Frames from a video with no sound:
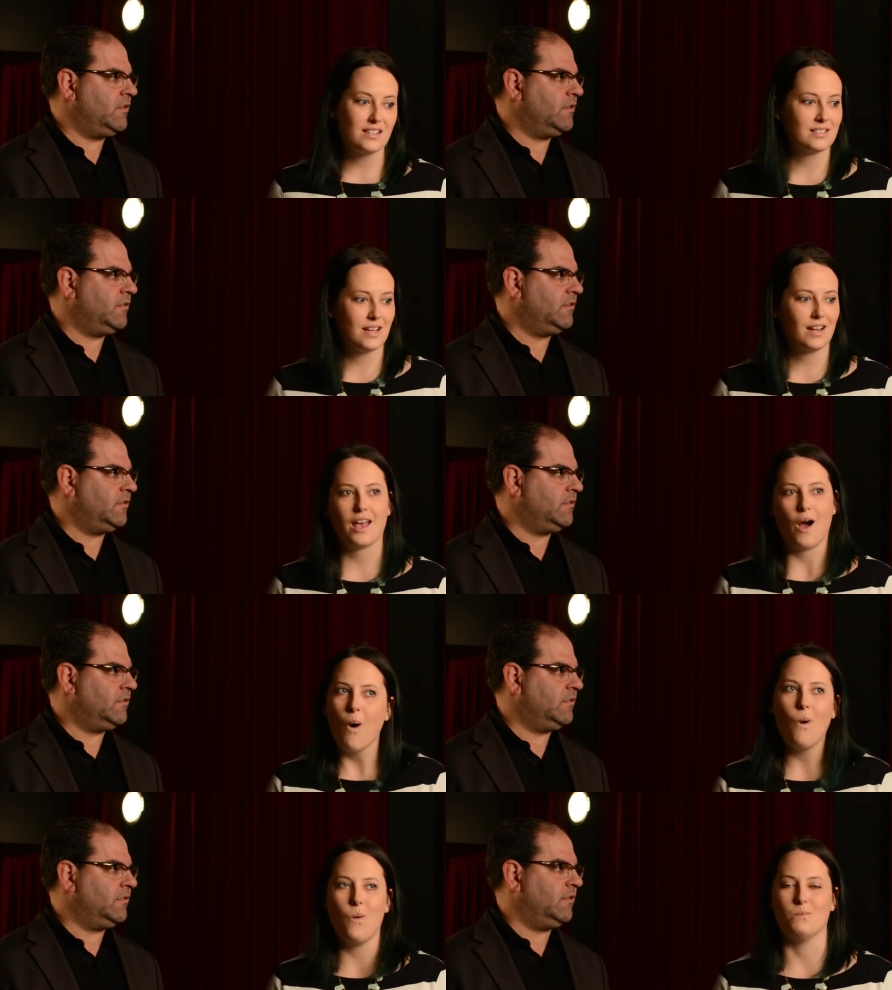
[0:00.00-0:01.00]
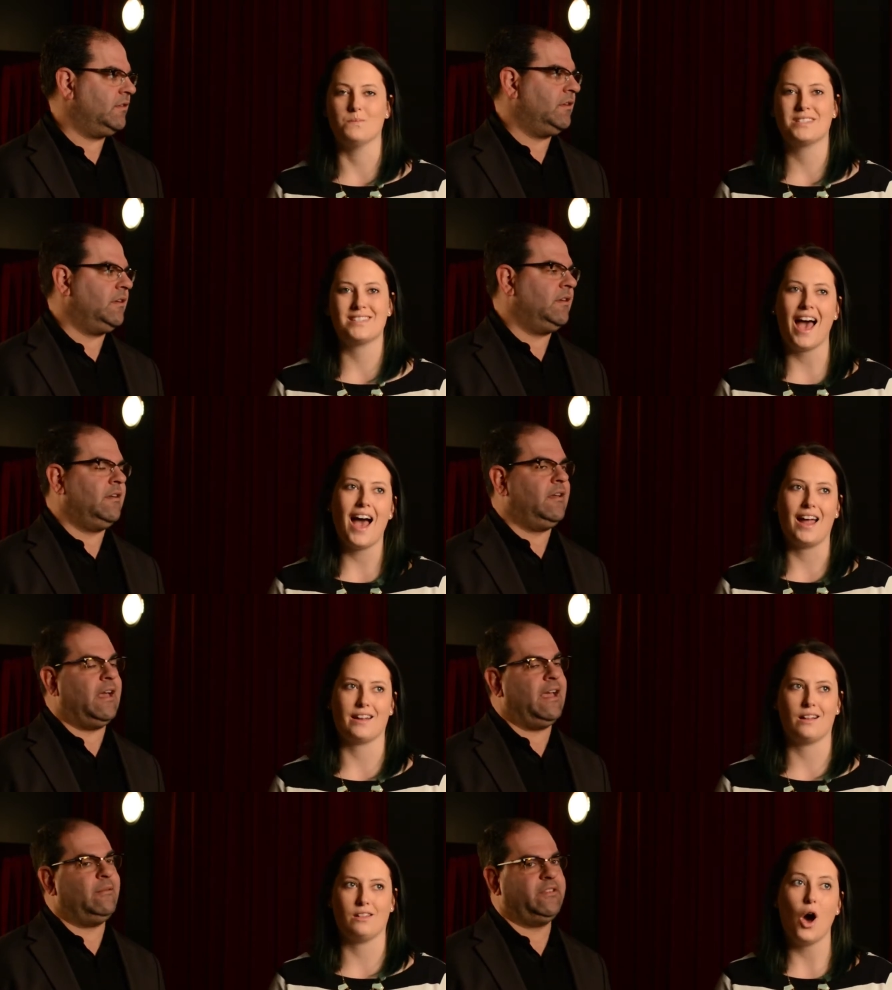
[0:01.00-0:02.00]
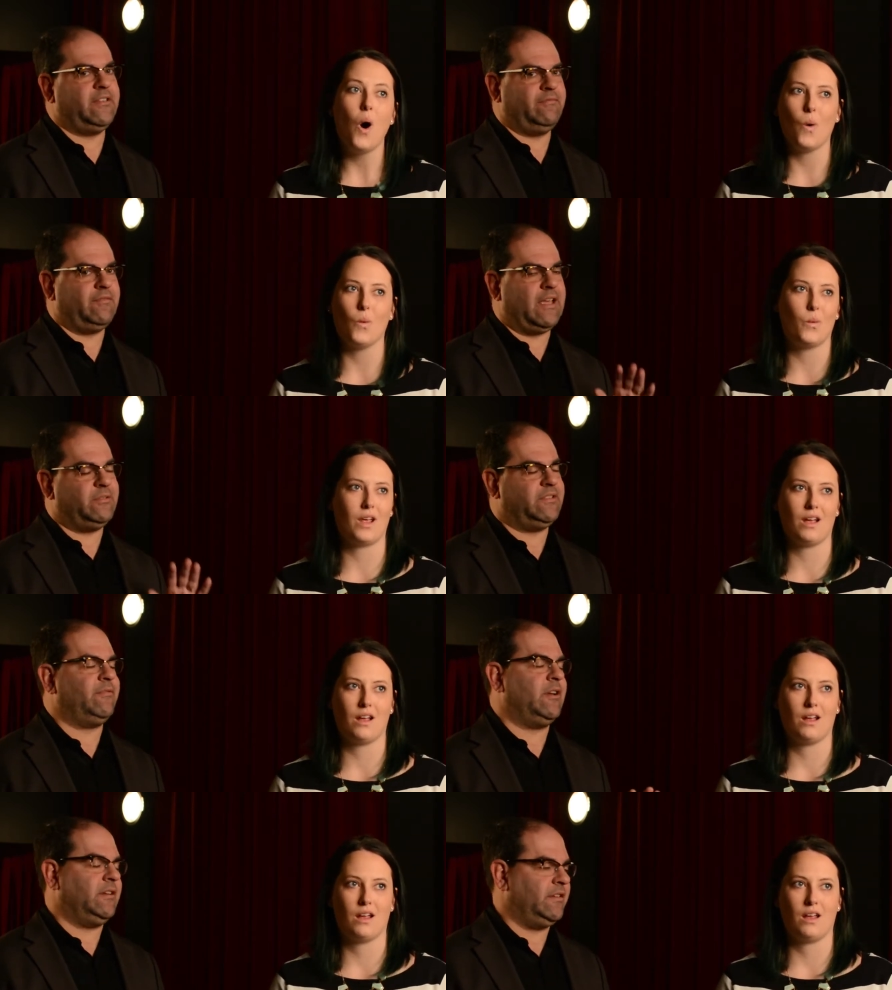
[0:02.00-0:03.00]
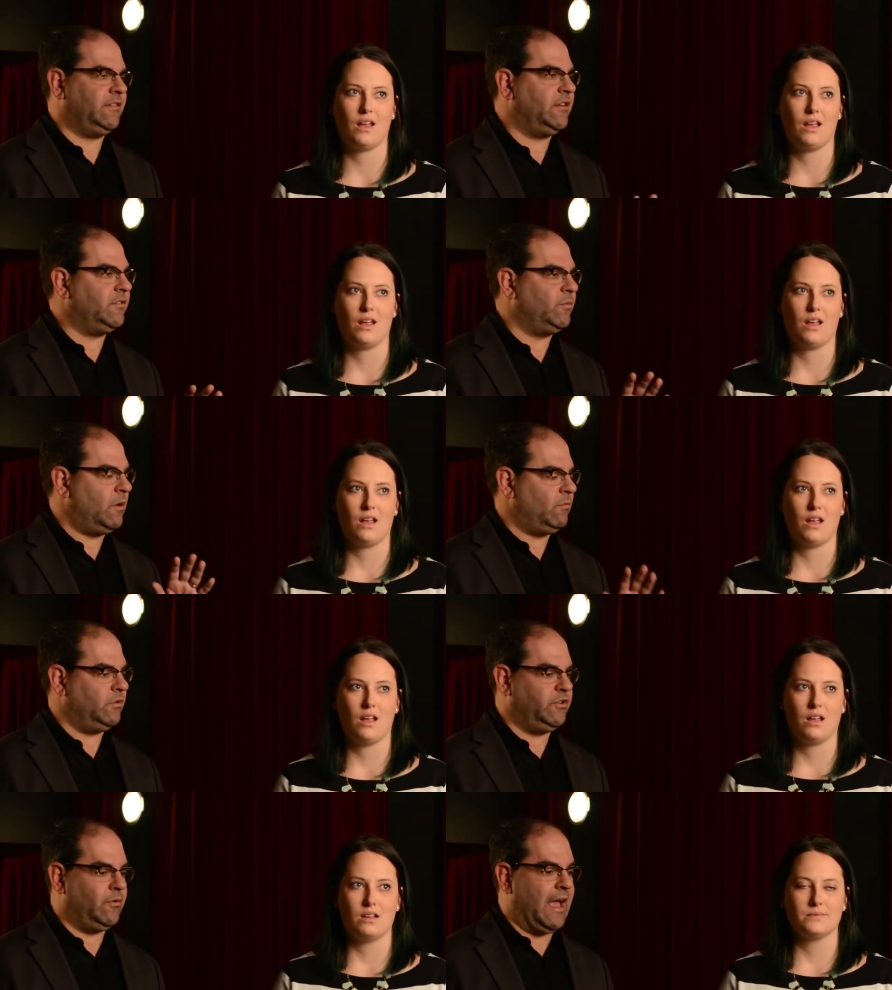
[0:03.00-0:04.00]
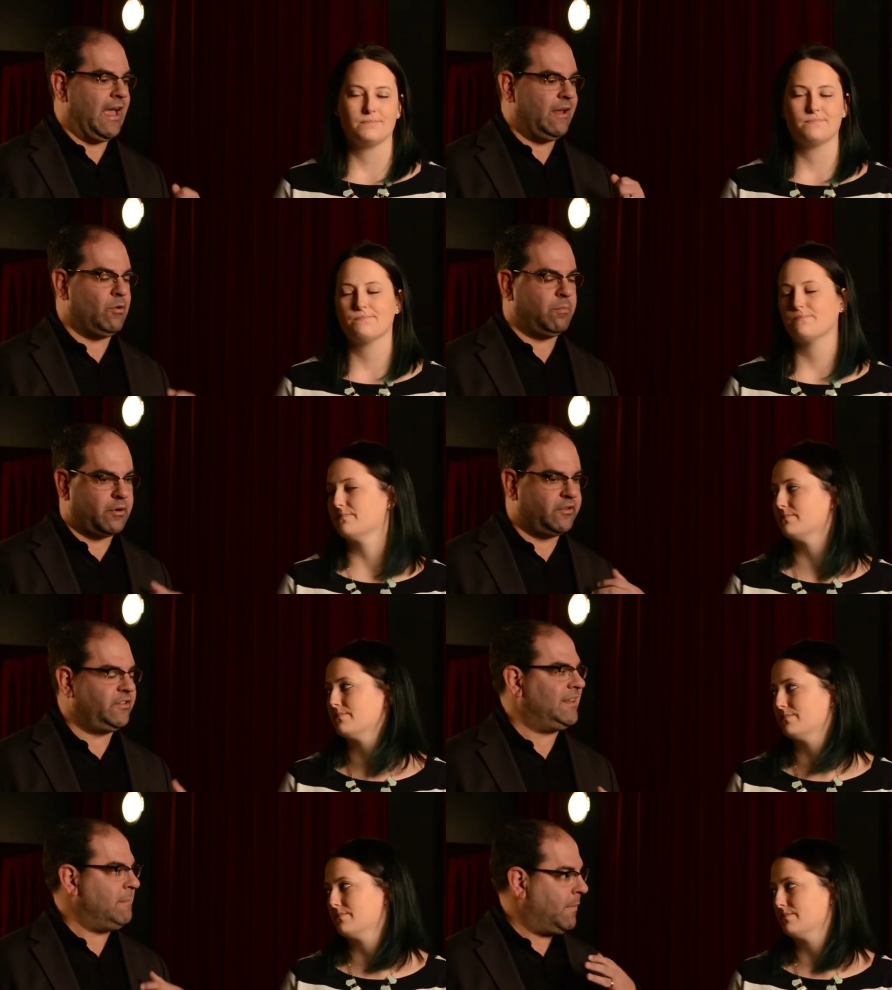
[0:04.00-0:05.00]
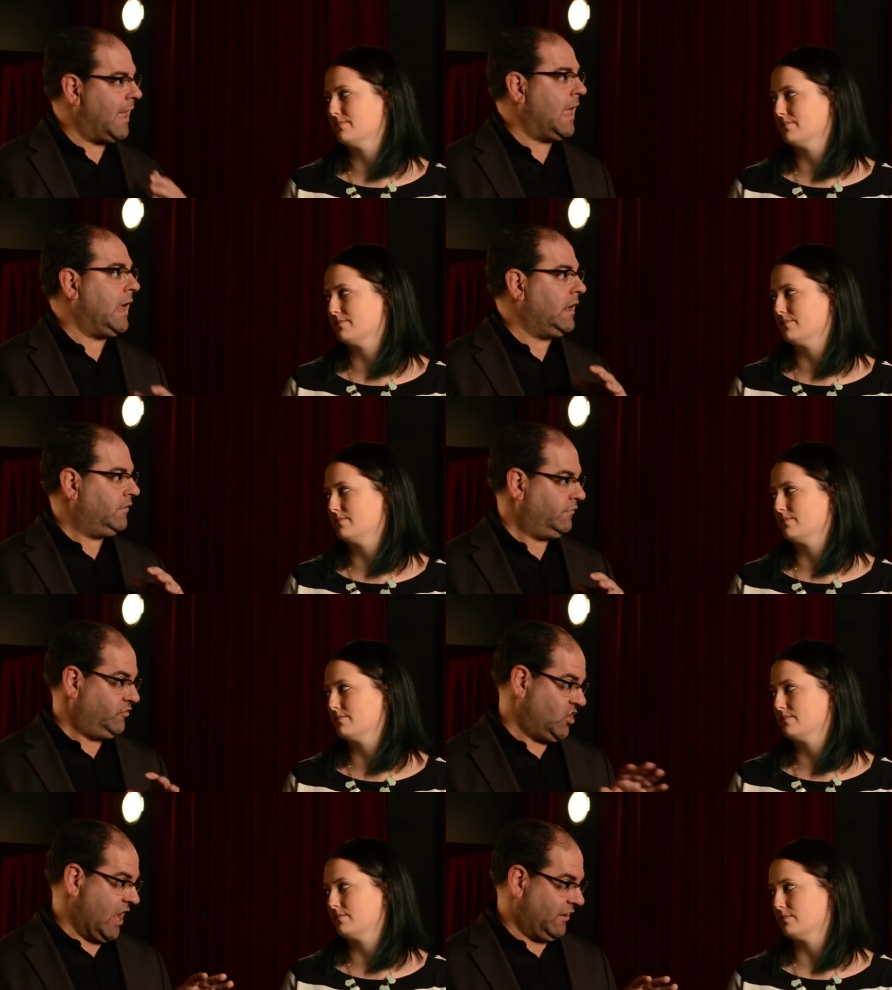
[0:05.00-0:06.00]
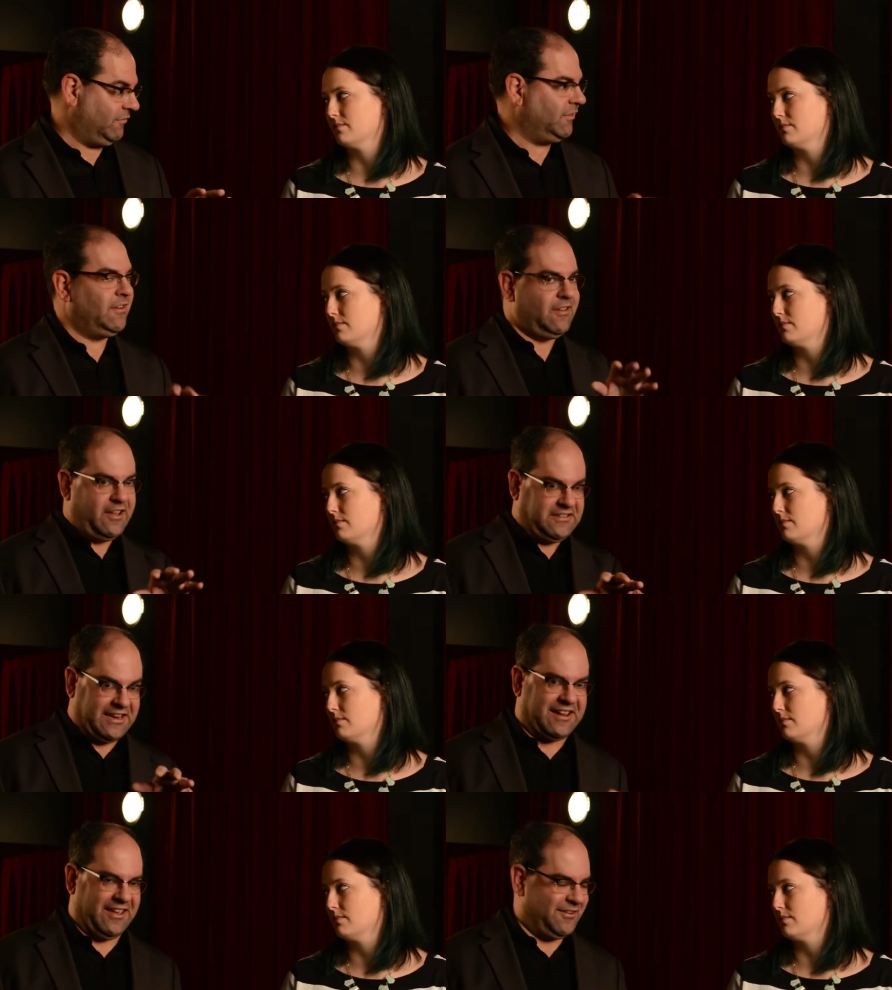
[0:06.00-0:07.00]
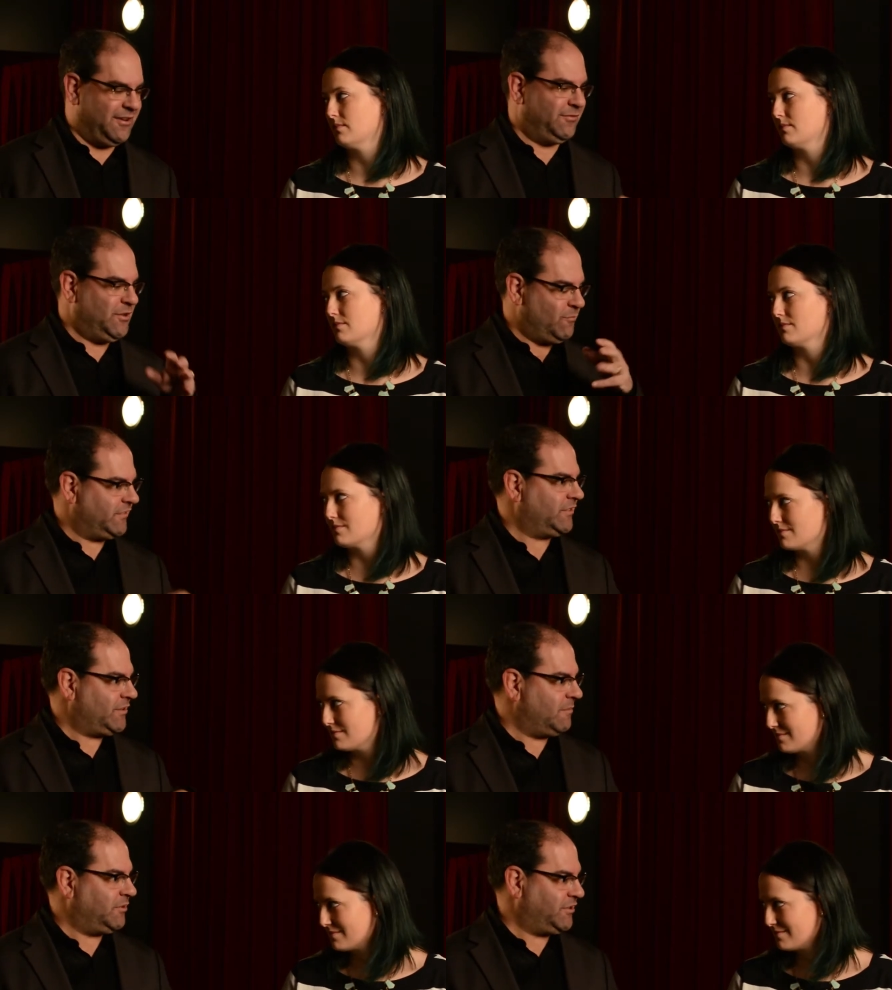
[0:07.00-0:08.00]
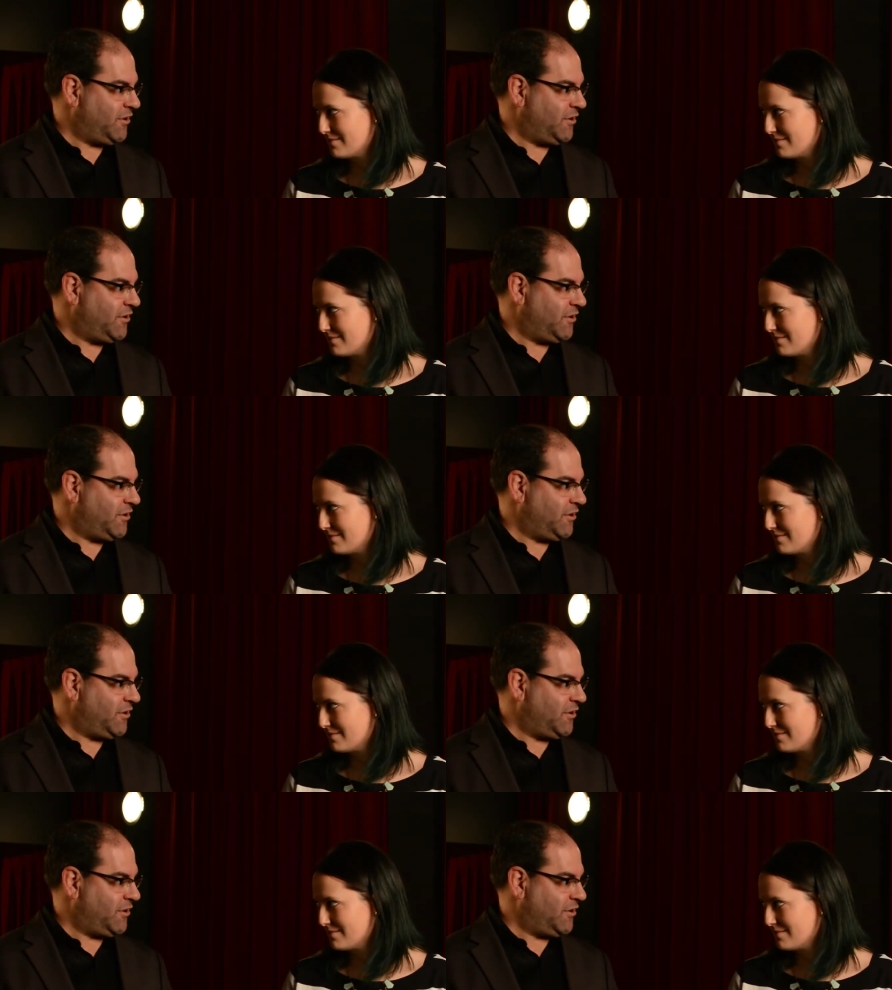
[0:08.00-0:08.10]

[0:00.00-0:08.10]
Speaker 1: is sitting at home, sad. I was alone.
Speaker 2: a, I was afraid of this. Here's what we'll do. I will personally buy Jen a ticket if she wants to come to